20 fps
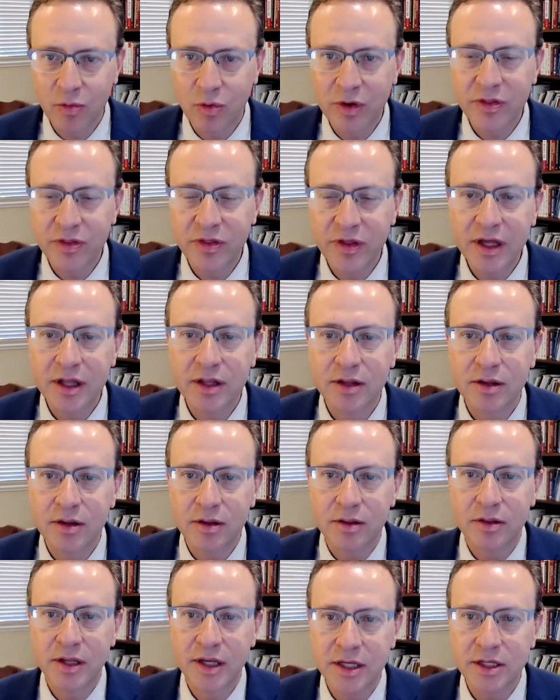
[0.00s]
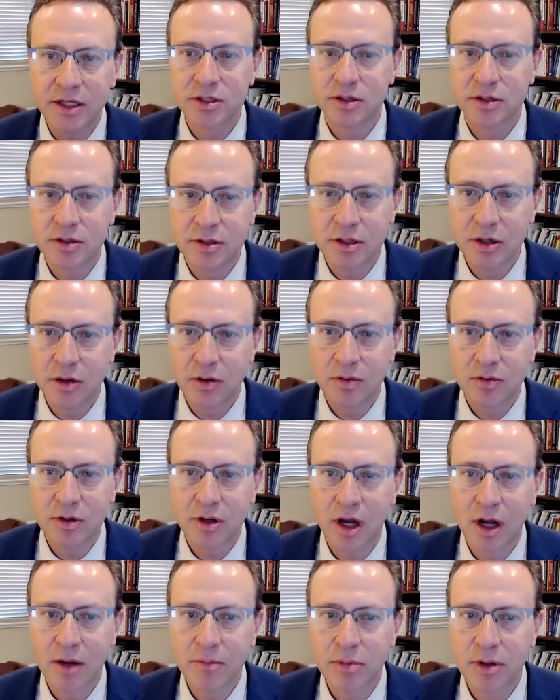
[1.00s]
within these you know
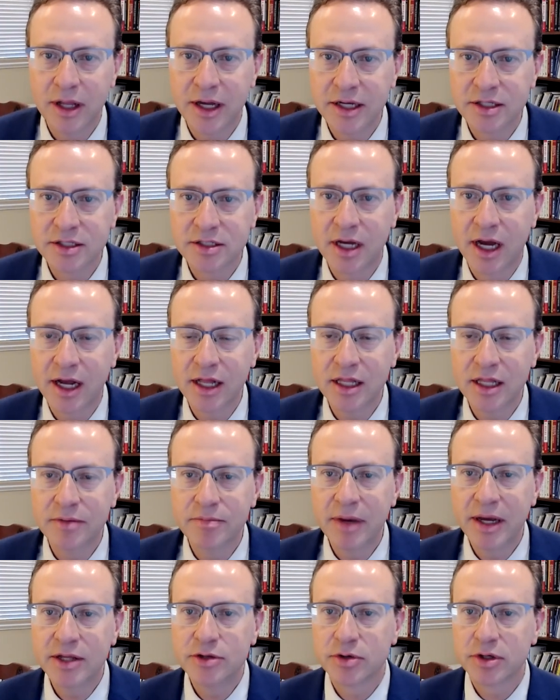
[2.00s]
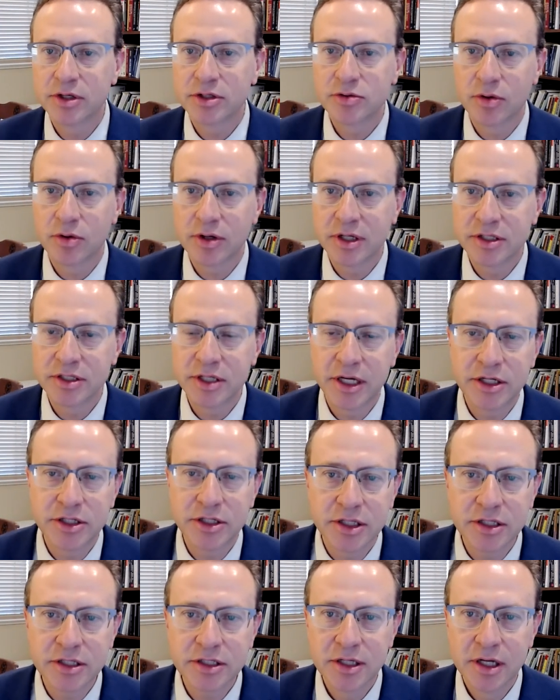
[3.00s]
complex, highly matrixed
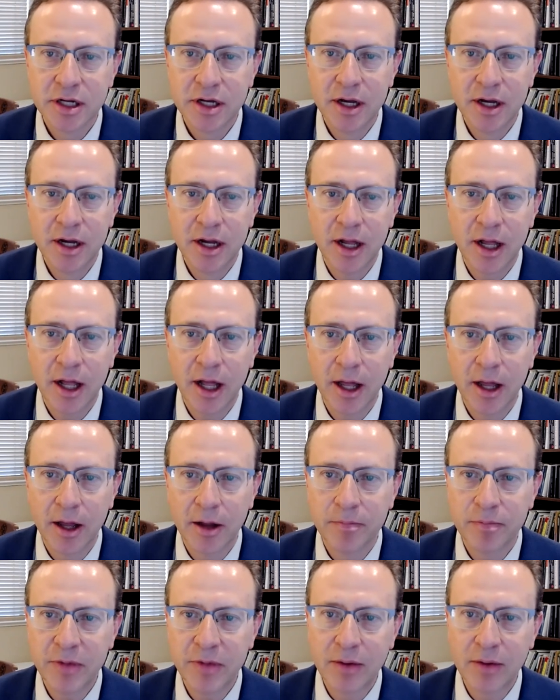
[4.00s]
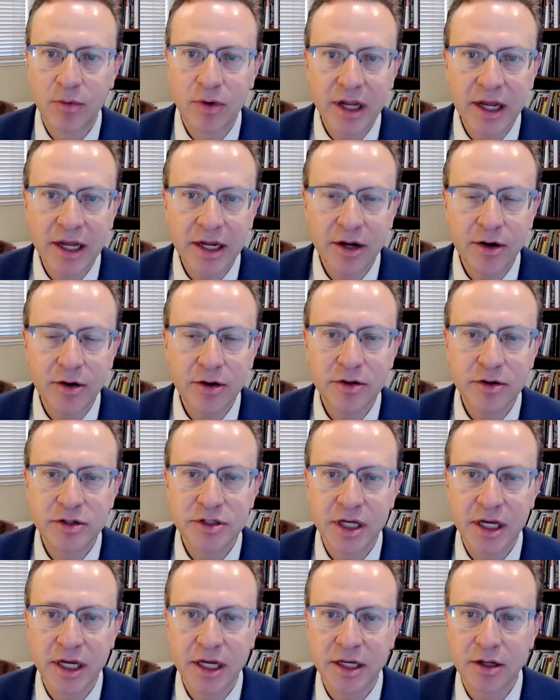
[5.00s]
organizations. Um, and when I hear you
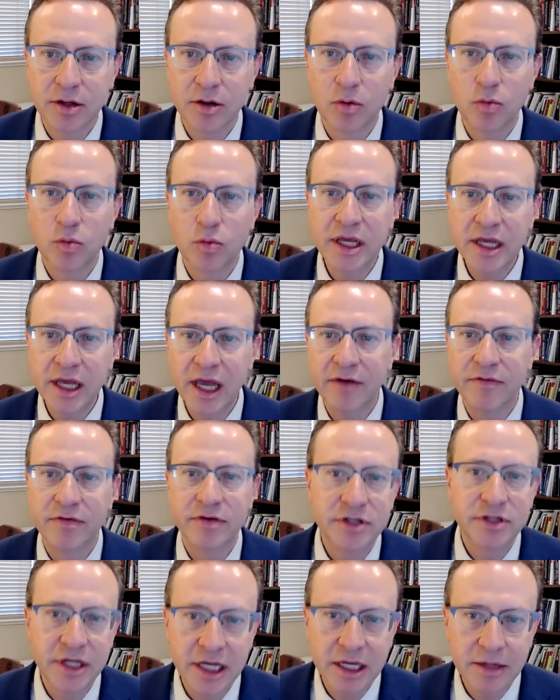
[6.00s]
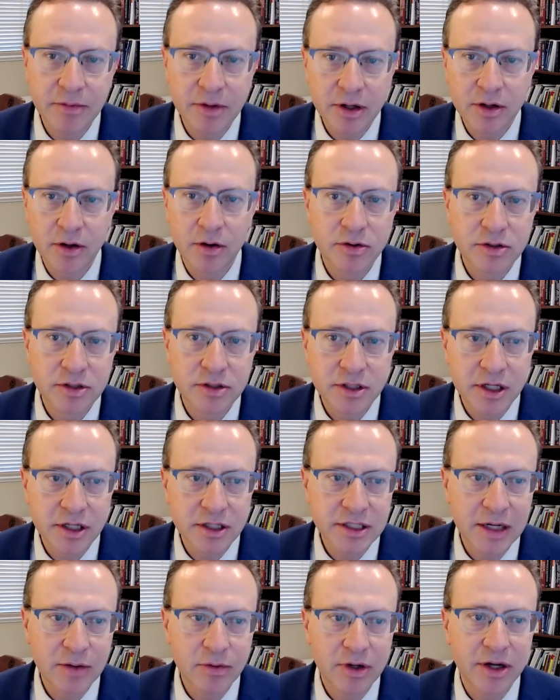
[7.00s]
say, you know, we have a team that goes and
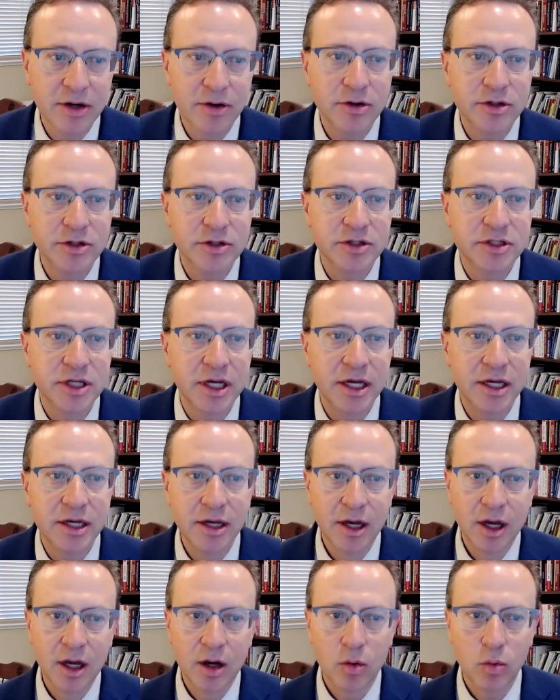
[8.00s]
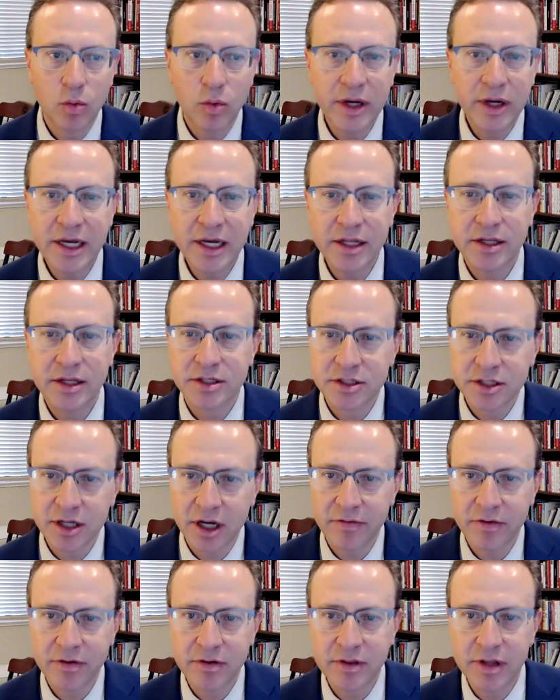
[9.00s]
does that, when I heard you say we
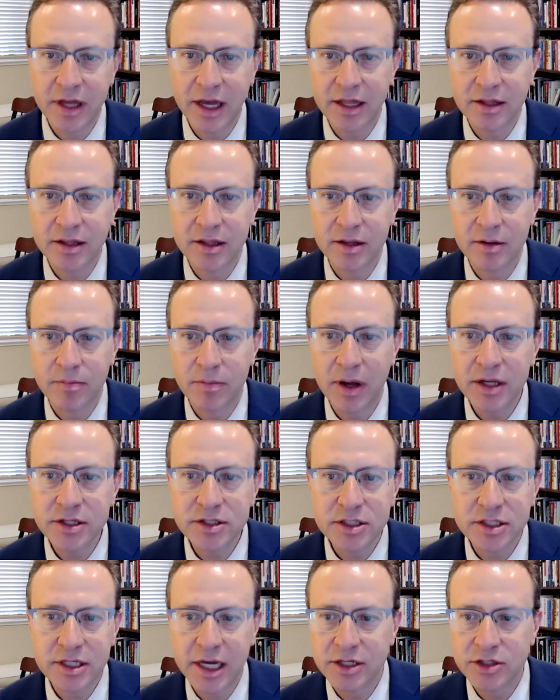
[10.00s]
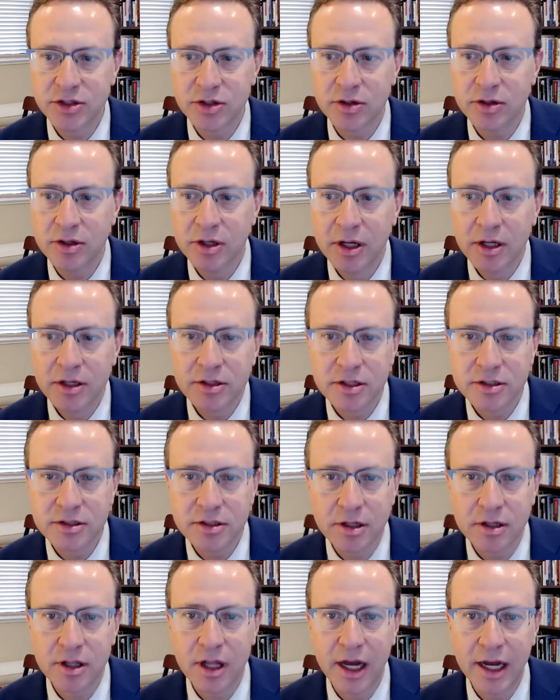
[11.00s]
discovered that the bus schedule doesn't
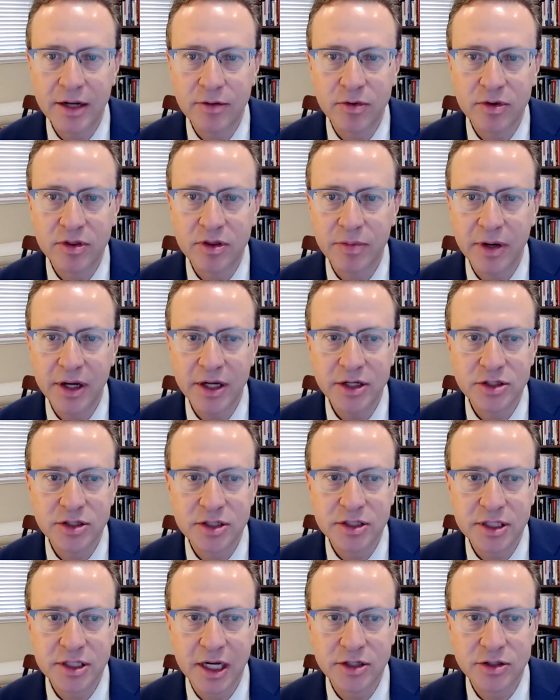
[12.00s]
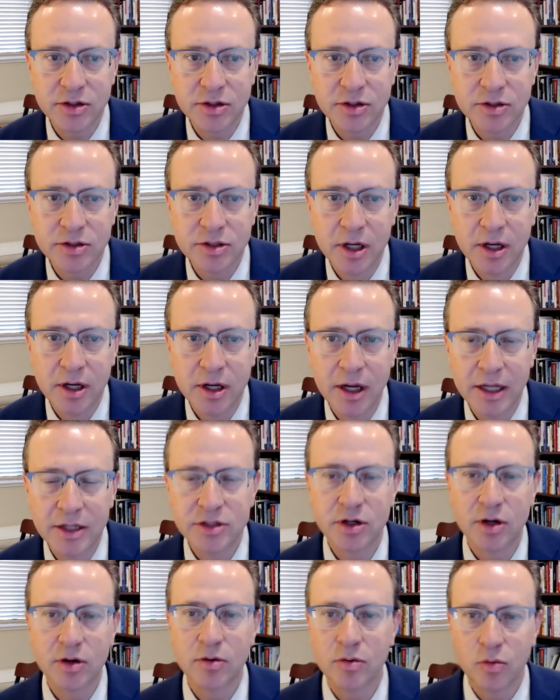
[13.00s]
align with the patient schedules. And
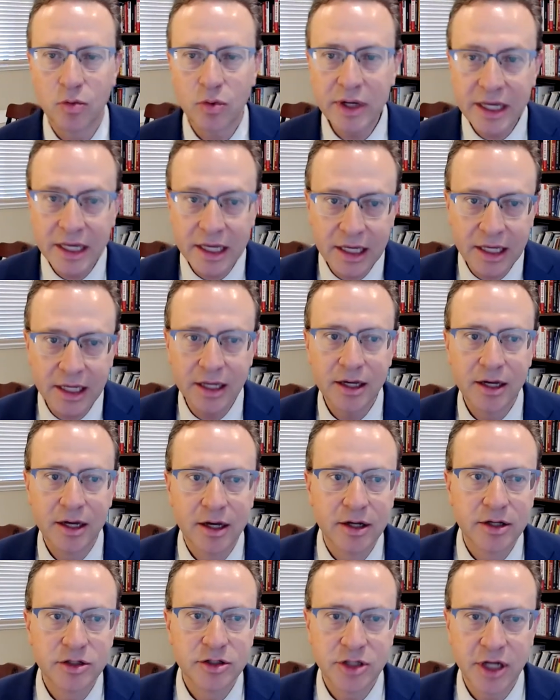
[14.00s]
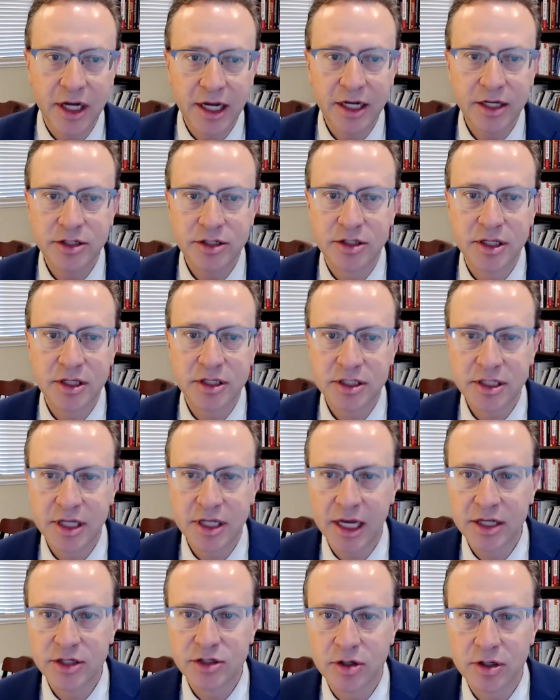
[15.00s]
so we changed the
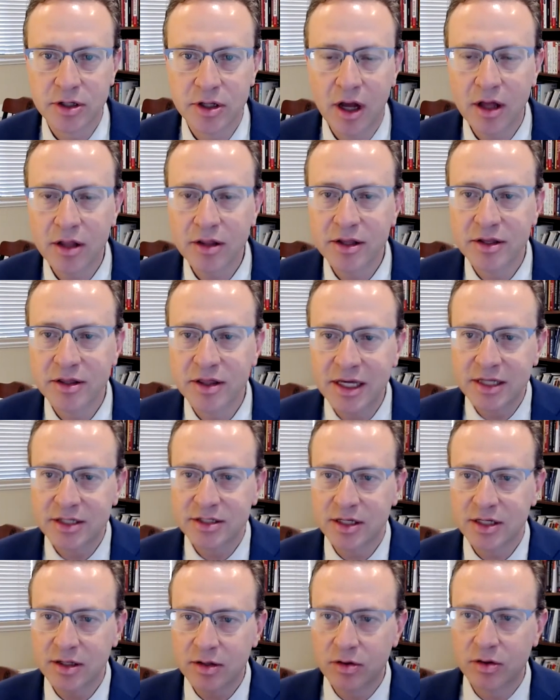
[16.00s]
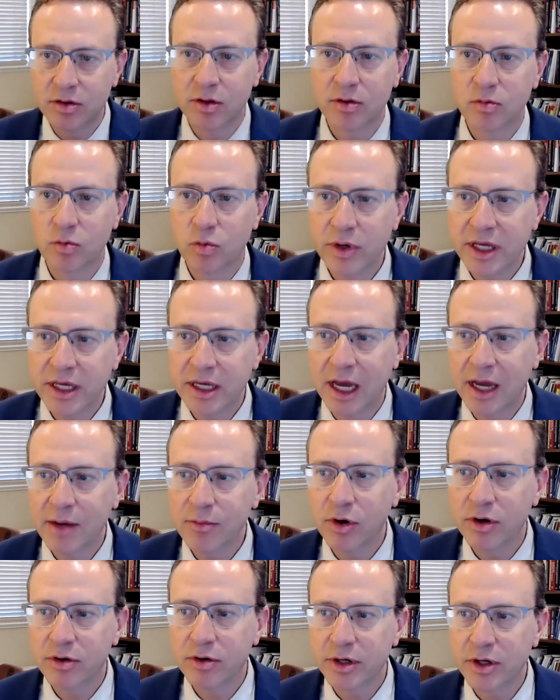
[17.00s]
schedule and all the things that, that we, I'm
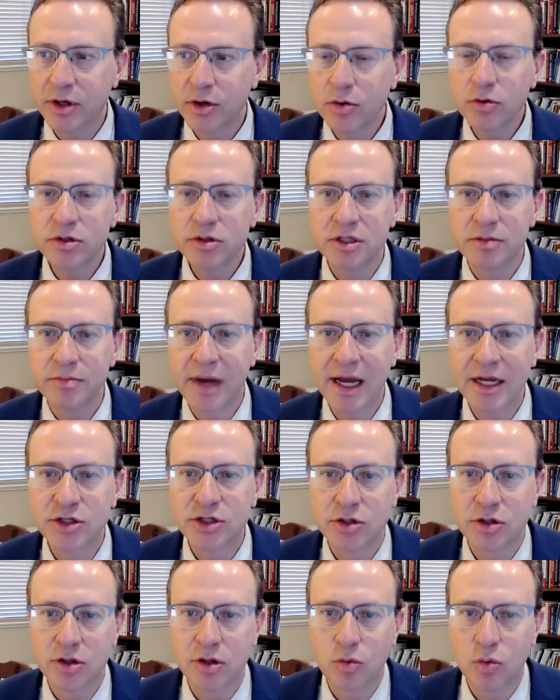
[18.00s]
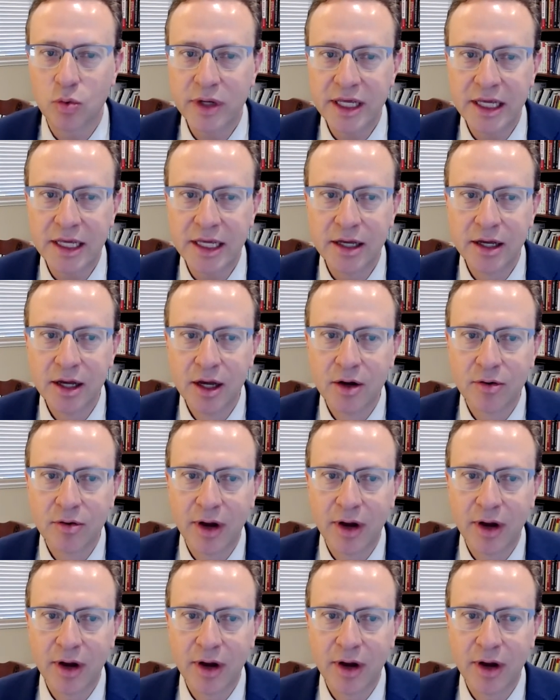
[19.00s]
wondering who is the magical we?